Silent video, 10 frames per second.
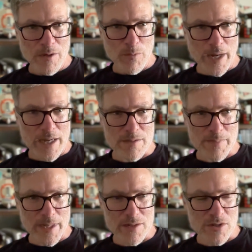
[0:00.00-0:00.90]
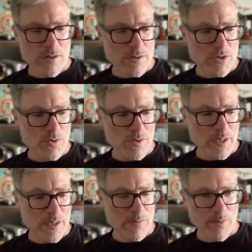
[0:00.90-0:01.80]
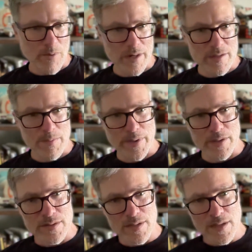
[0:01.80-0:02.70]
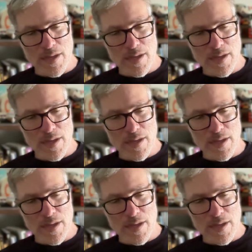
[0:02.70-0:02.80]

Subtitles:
we had some internal tooling that we wanted to build.